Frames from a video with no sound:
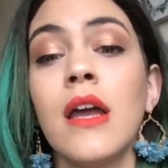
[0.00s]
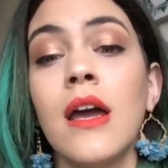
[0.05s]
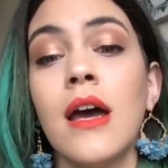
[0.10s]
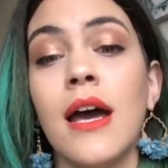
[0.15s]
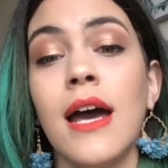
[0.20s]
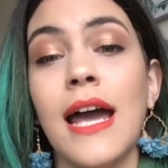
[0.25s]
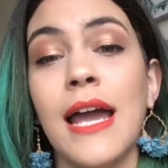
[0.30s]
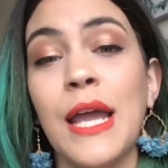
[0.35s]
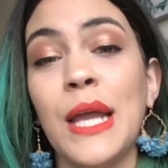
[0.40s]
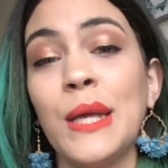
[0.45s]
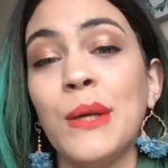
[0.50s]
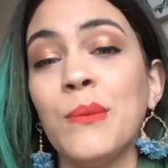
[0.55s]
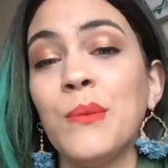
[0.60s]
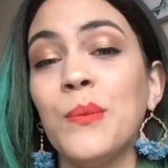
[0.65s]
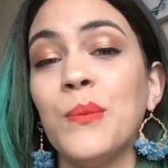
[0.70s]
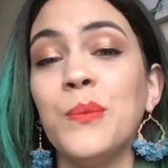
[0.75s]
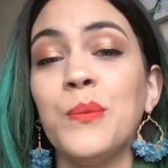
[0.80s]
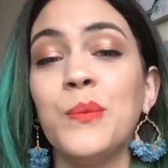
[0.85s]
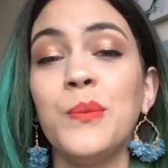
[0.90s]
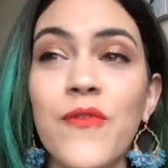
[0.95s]
I
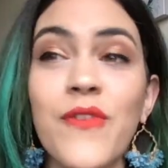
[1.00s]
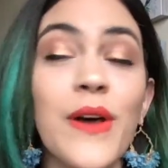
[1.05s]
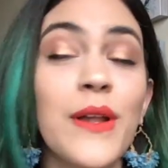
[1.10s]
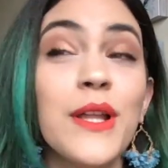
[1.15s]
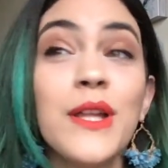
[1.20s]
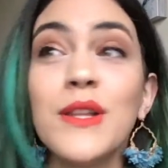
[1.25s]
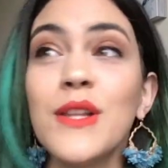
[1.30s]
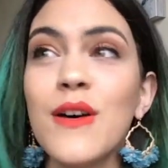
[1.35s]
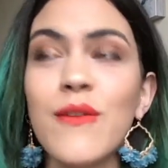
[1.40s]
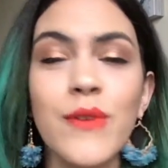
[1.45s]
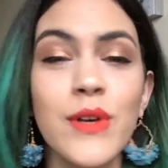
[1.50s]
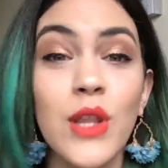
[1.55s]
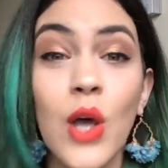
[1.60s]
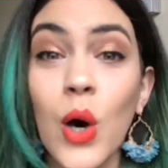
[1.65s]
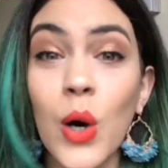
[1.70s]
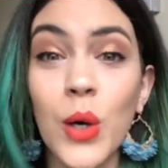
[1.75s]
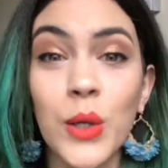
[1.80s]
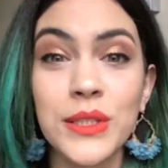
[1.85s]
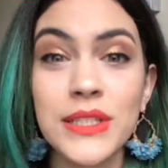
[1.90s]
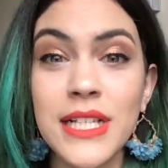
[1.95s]
fell in love with
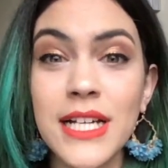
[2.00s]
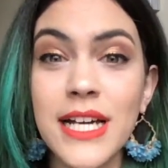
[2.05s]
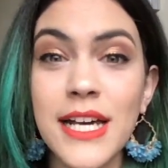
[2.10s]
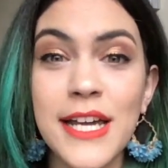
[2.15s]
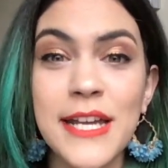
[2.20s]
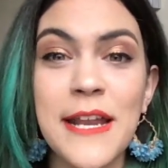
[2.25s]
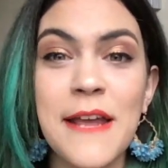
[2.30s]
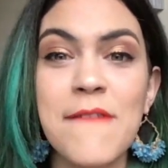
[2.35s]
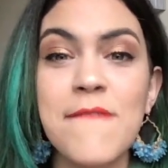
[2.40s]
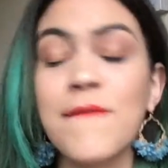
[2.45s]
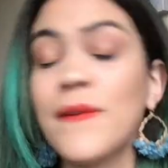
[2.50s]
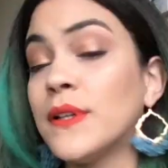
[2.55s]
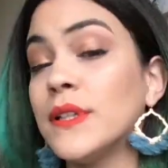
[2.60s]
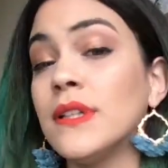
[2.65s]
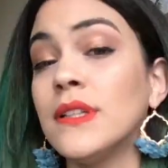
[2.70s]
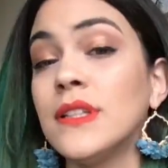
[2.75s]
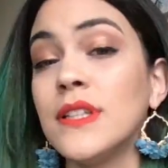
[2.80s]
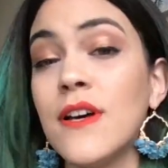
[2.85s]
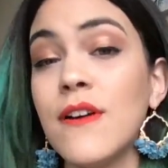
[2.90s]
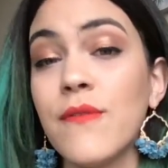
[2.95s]
Ulta and I fell
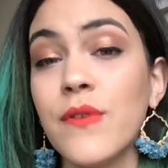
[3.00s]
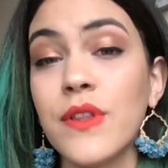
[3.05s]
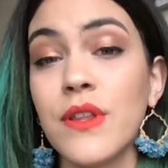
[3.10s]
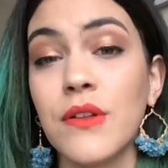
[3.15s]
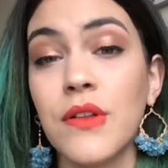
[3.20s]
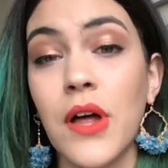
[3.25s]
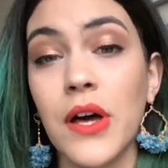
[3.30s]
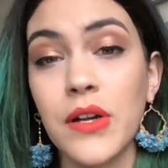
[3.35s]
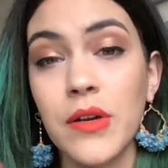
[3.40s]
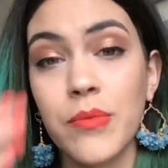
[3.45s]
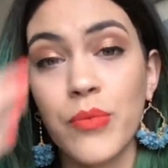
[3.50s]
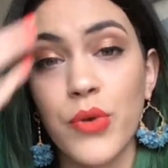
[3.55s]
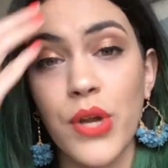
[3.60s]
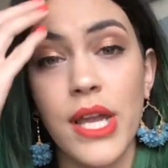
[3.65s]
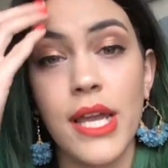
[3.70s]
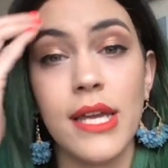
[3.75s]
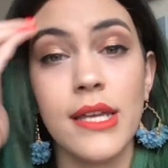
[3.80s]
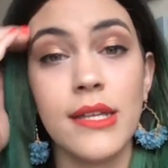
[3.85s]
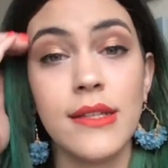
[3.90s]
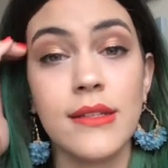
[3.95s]
in love with a lot of
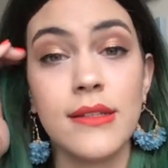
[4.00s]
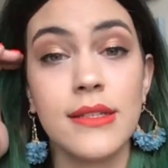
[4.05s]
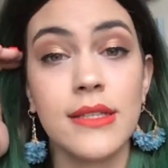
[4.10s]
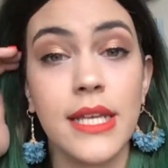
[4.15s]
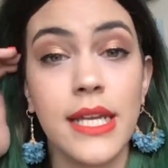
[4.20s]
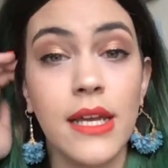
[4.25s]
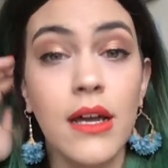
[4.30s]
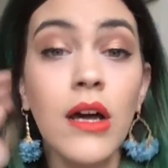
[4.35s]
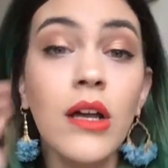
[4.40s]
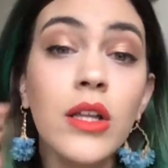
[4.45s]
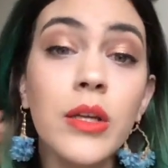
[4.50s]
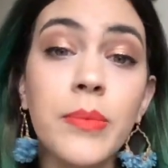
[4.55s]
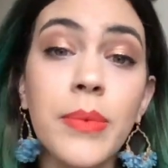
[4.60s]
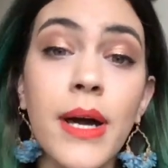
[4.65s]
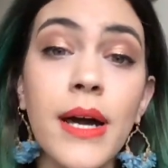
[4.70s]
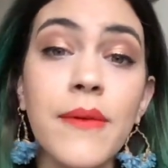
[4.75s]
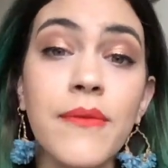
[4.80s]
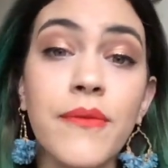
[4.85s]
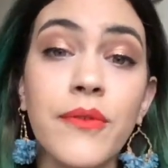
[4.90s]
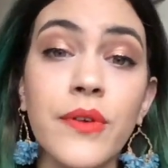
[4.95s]
brands like
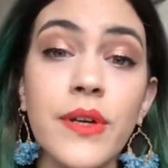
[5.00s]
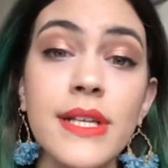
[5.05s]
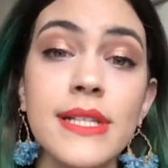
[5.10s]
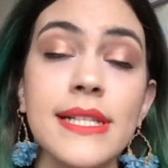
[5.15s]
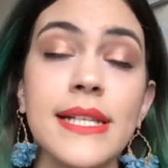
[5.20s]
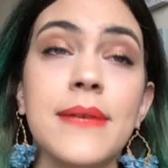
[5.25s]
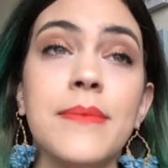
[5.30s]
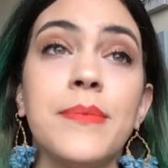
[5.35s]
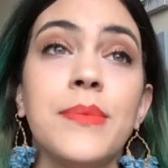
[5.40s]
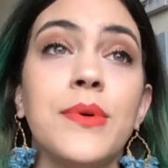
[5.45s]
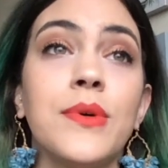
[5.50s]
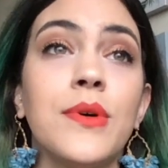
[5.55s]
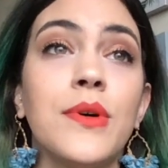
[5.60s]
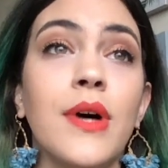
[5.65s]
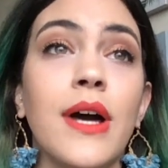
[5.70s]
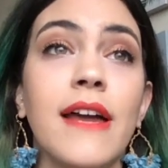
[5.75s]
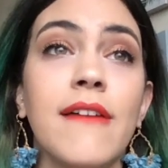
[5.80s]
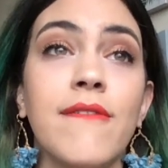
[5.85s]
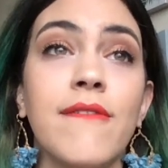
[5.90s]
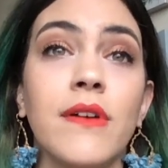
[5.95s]
ColourPop, for example.
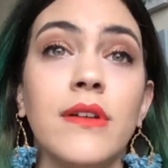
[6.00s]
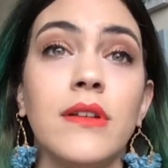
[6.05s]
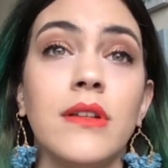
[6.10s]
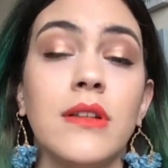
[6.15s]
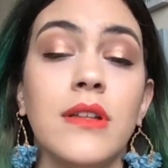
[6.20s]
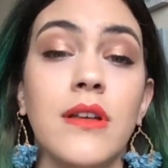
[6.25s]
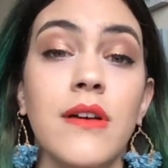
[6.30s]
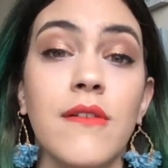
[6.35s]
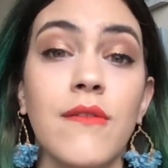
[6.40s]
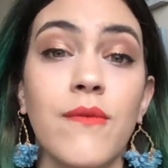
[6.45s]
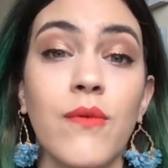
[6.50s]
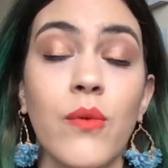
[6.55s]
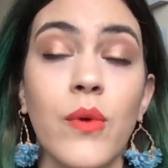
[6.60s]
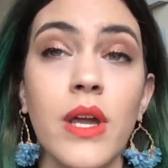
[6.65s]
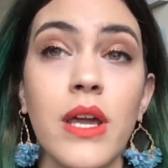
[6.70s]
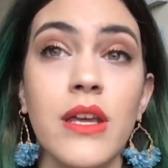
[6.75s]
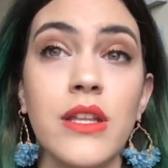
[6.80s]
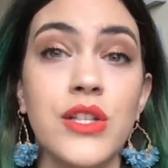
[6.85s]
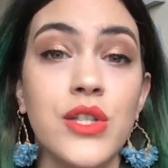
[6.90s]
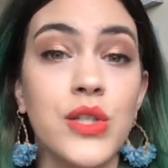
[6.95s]
I fell in love
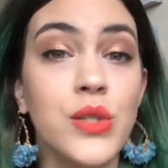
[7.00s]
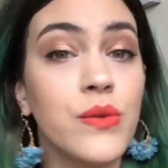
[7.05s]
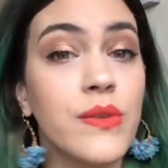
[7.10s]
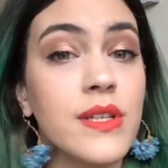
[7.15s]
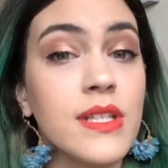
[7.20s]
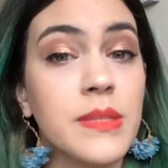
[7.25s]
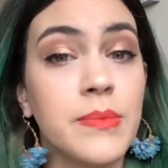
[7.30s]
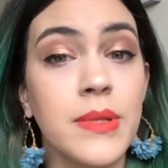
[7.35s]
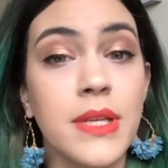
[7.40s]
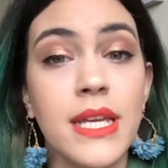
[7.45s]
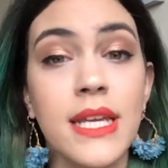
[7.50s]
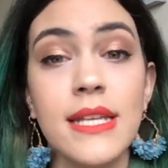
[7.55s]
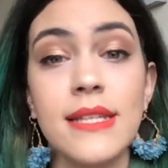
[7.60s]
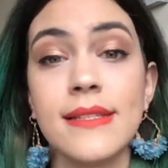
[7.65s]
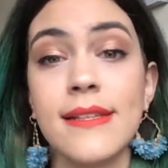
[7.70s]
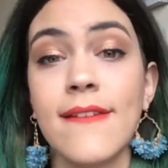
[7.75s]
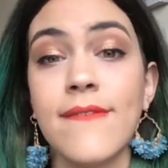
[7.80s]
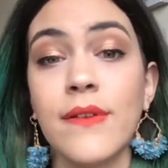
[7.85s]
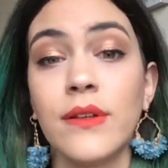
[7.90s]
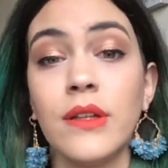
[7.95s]
with Juvia's Place.
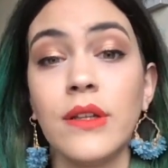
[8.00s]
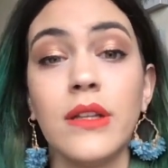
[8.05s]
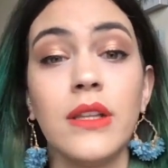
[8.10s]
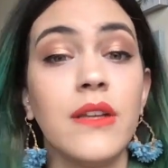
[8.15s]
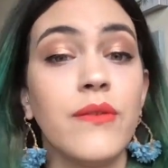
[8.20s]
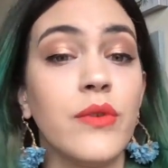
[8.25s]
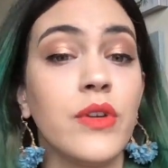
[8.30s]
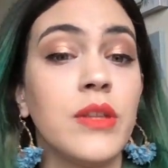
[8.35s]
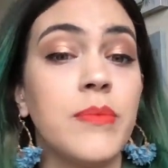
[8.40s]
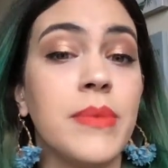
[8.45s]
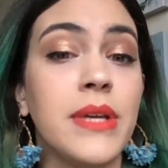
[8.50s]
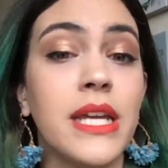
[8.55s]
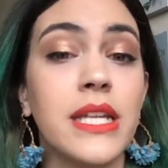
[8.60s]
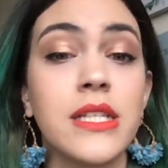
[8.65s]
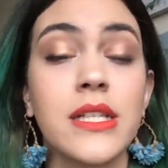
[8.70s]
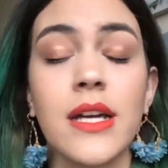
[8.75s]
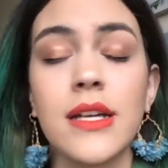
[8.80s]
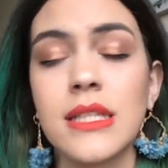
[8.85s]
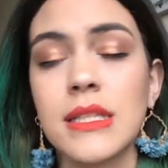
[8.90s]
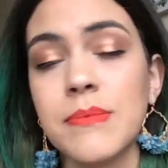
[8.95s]
I fell in love with BH
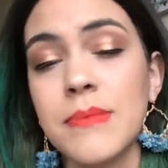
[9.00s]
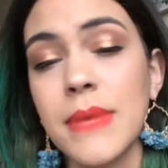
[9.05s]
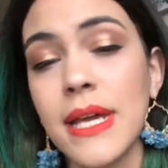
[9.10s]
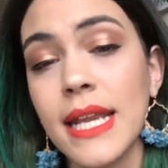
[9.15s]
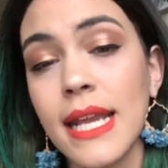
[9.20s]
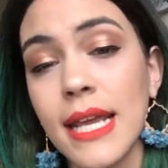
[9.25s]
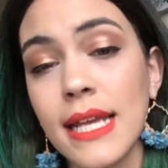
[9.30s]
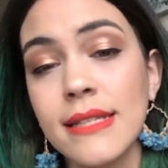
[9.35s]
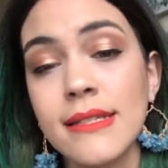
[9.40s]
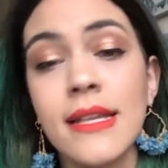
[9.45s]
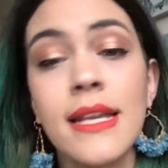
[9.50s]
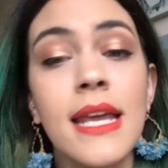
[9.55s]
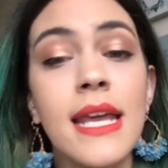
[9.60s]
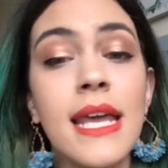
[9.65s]
Cosmetics.